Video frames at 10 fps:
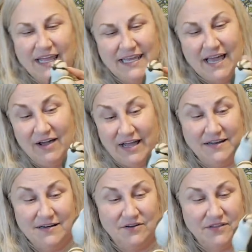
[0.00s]
Anyhow, I
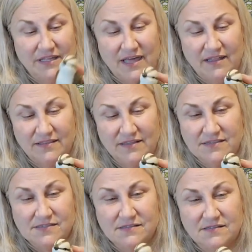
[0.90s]
didn't know they had
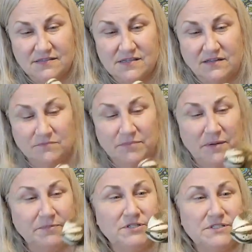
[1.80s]
these little salt and
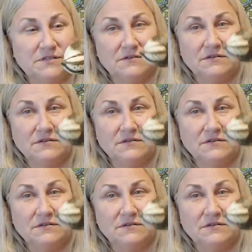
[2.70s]
peppers.